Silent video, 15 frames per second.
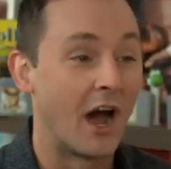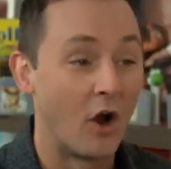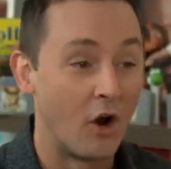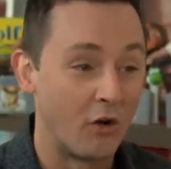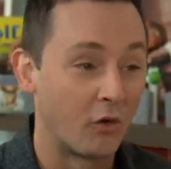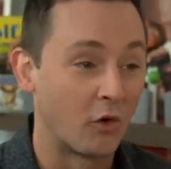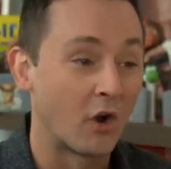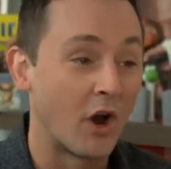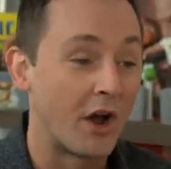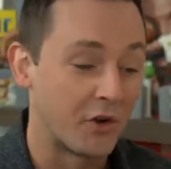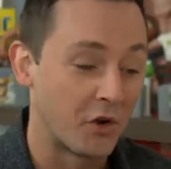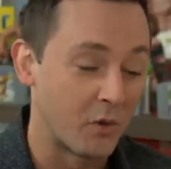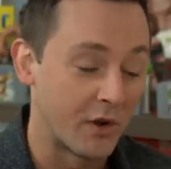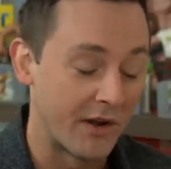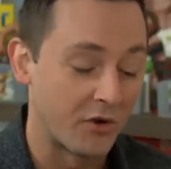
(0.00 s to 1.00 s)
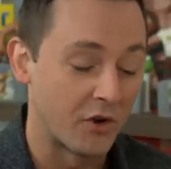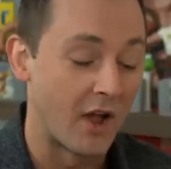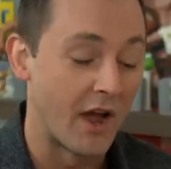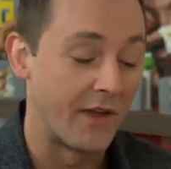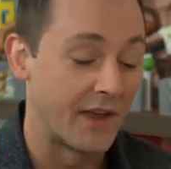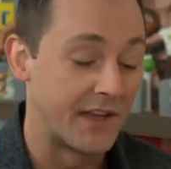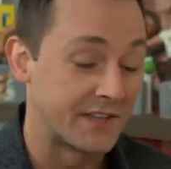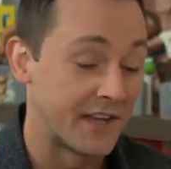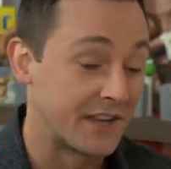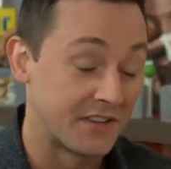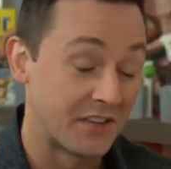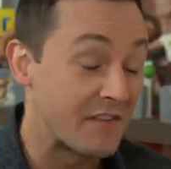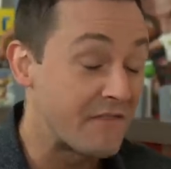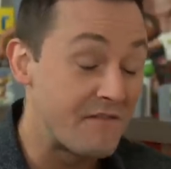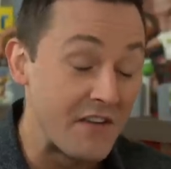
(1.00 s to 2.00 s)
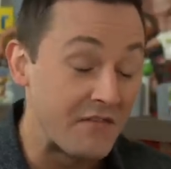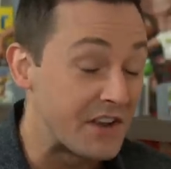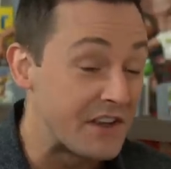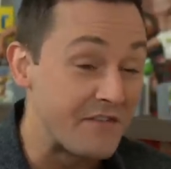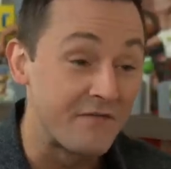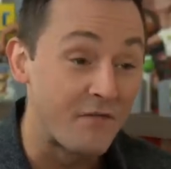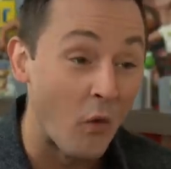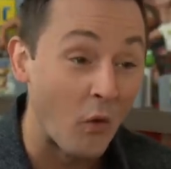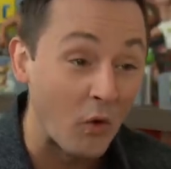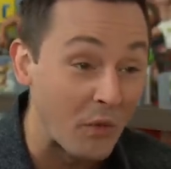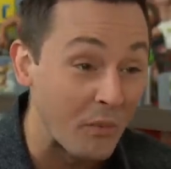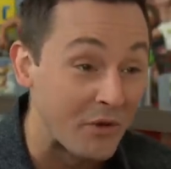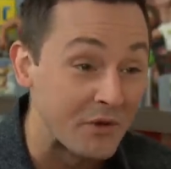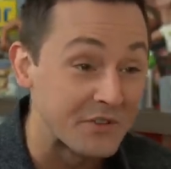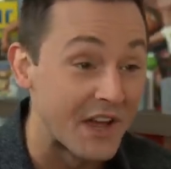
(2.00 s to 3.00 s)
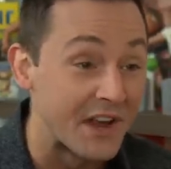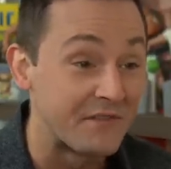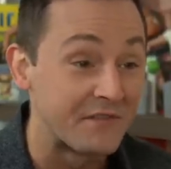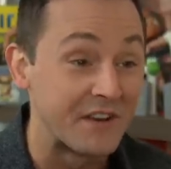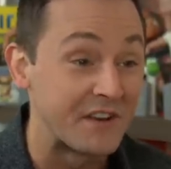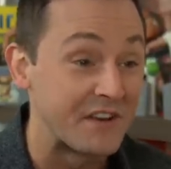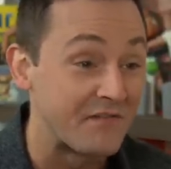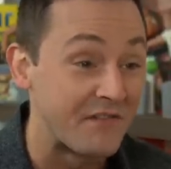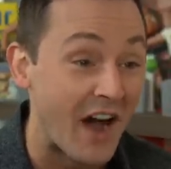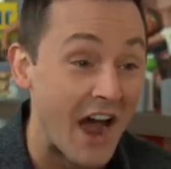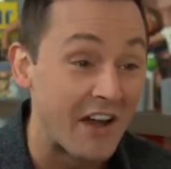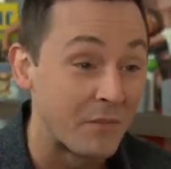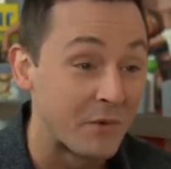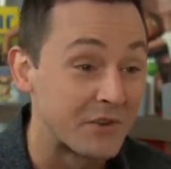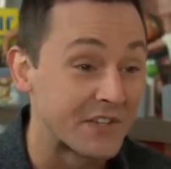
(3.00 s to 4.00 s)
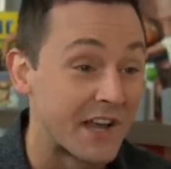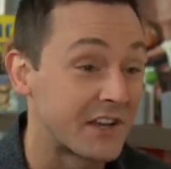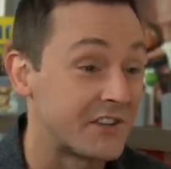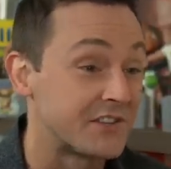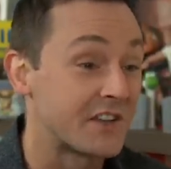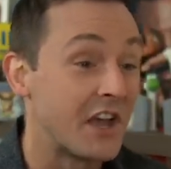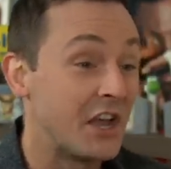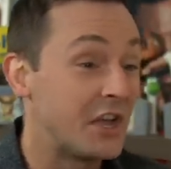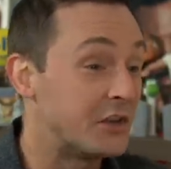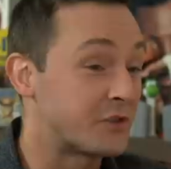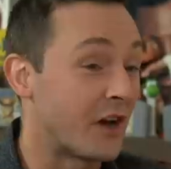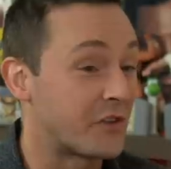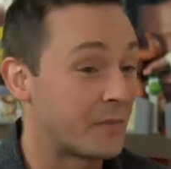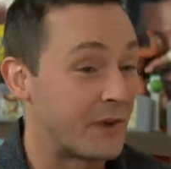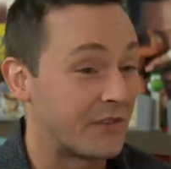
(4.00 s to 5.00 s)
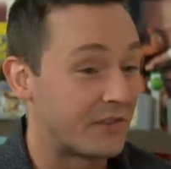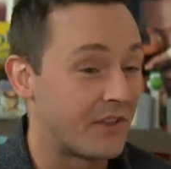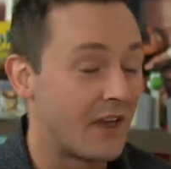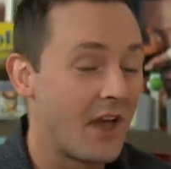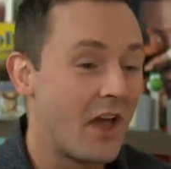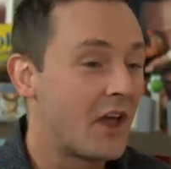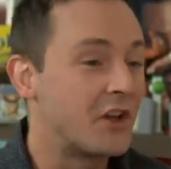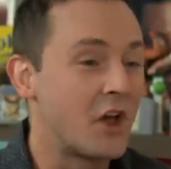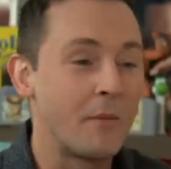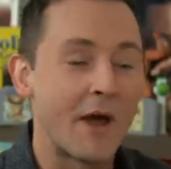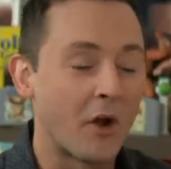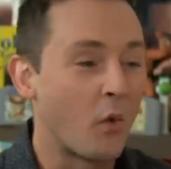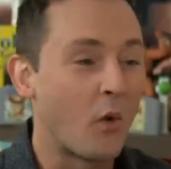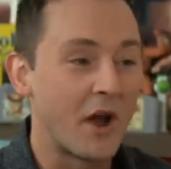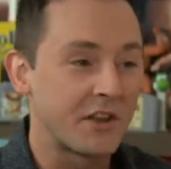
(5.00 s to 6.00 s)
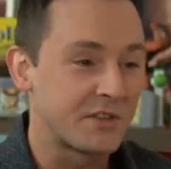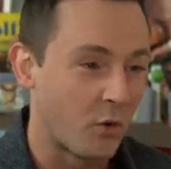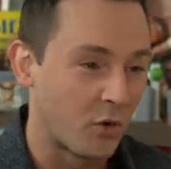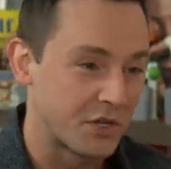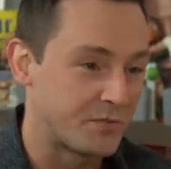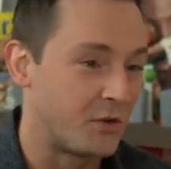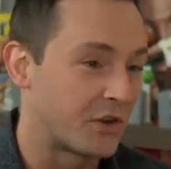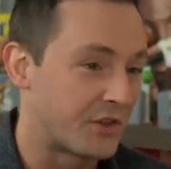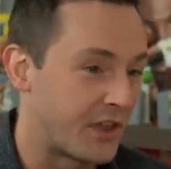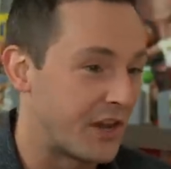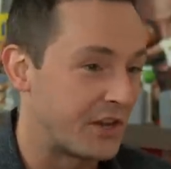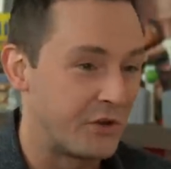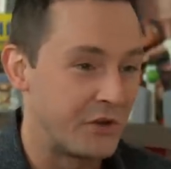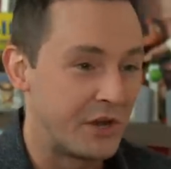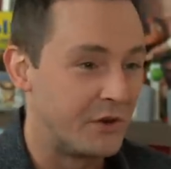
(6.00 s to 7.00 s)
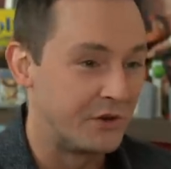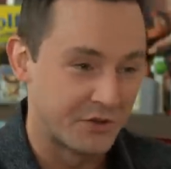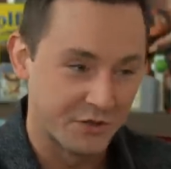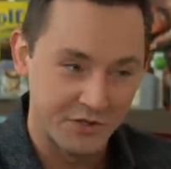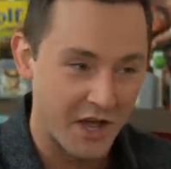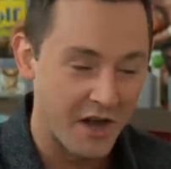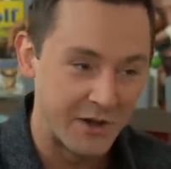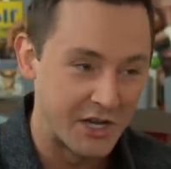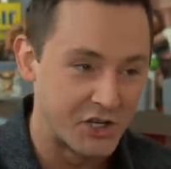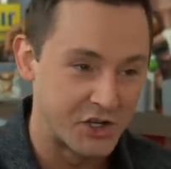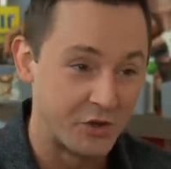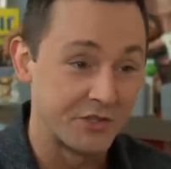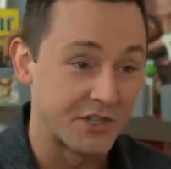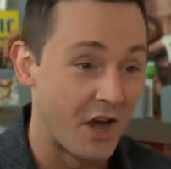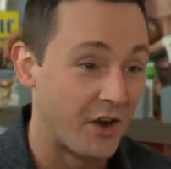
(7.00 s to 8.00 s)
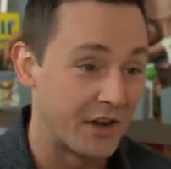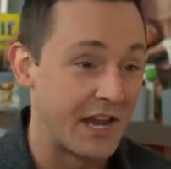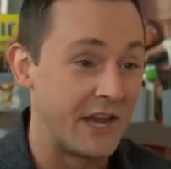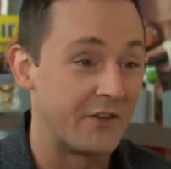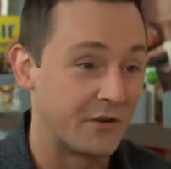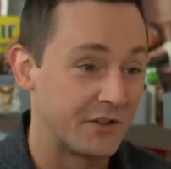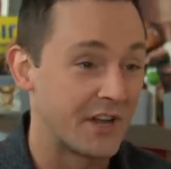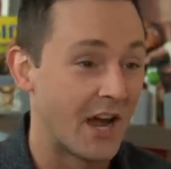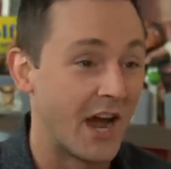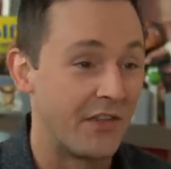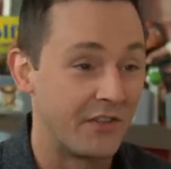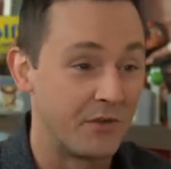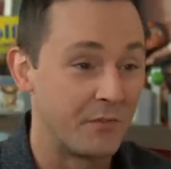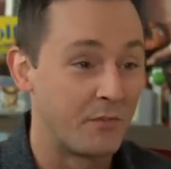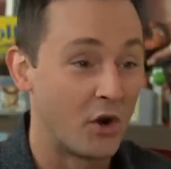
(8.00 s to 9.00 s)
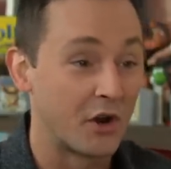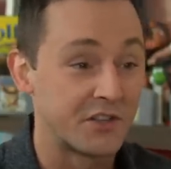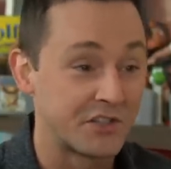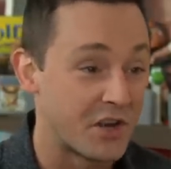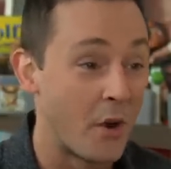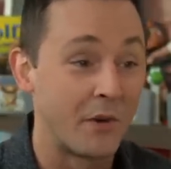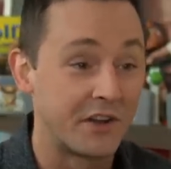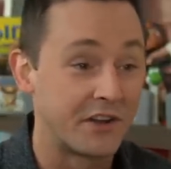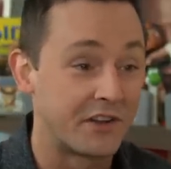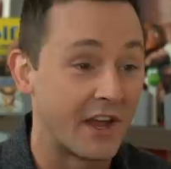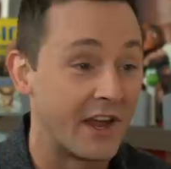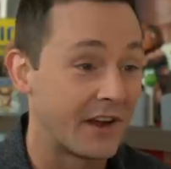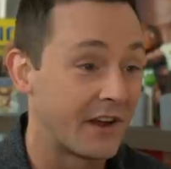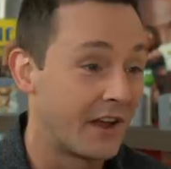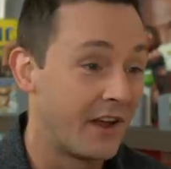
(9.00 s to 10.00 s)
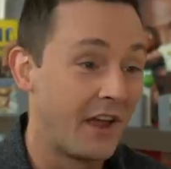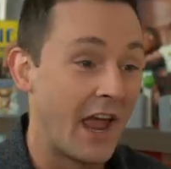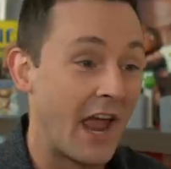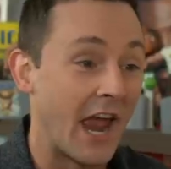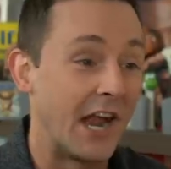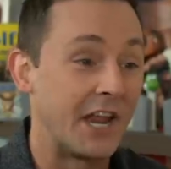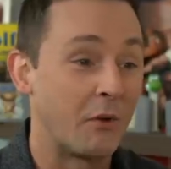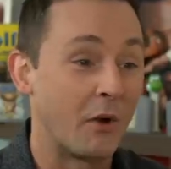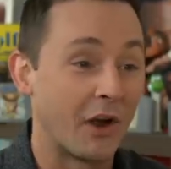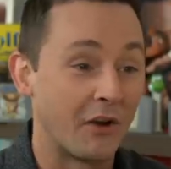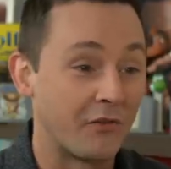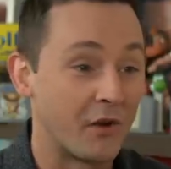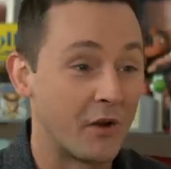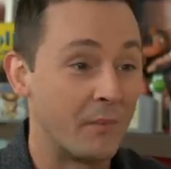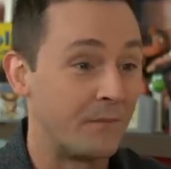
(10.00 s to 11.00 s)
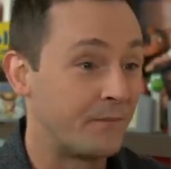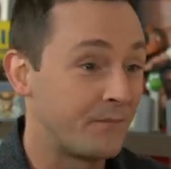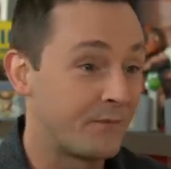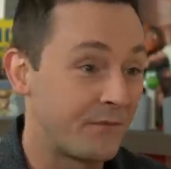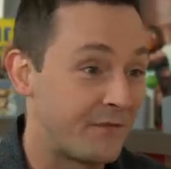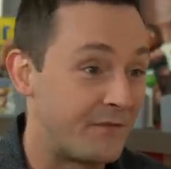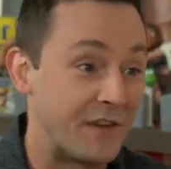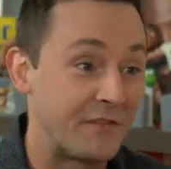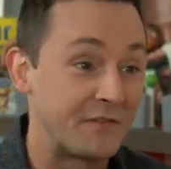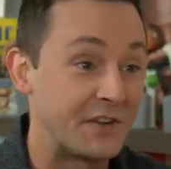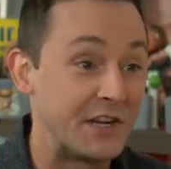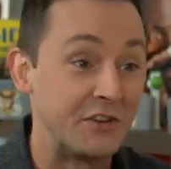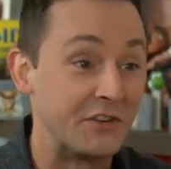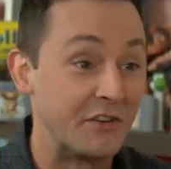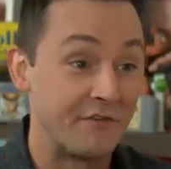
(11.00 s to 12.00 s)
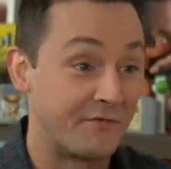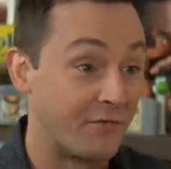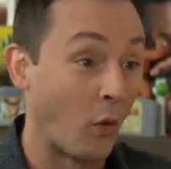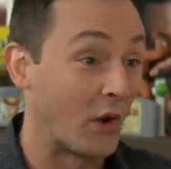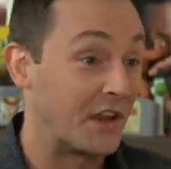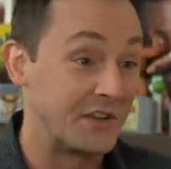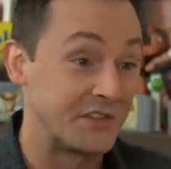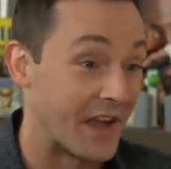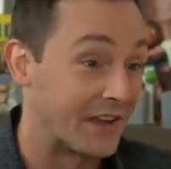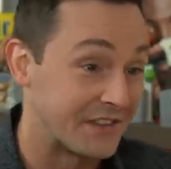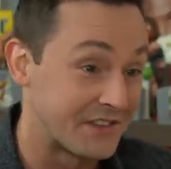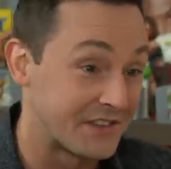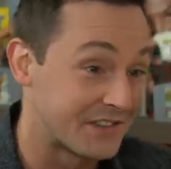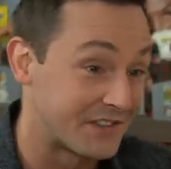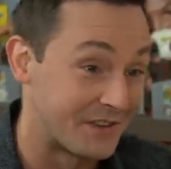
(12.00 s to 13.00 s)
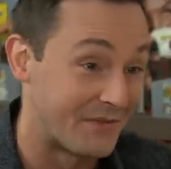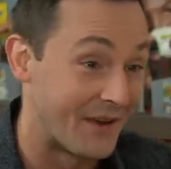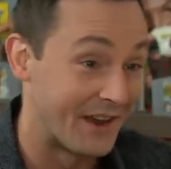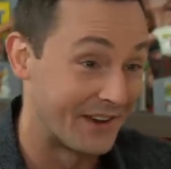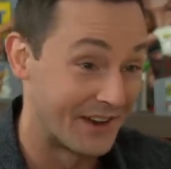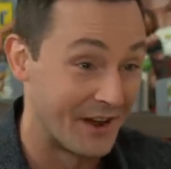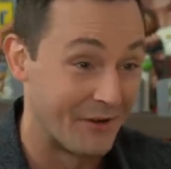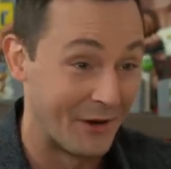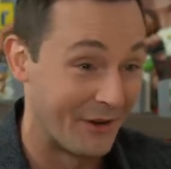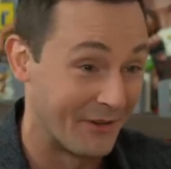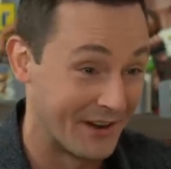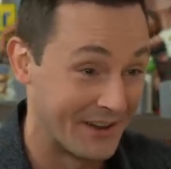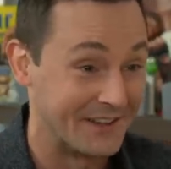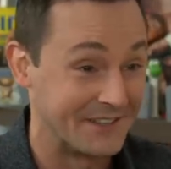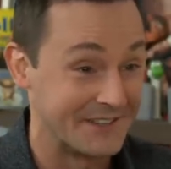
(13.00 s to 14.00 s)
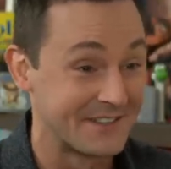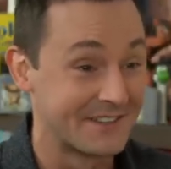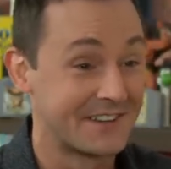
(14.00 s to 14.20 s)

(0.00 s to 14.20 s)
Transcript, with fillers: Over or under, whatever line they said, is it like 54%, 55%? Because you still have to be, no matter what sports book that you use, there's going to be juice on either side. The book is going to take anywhere from 15 to 40 cents, depending on where it is.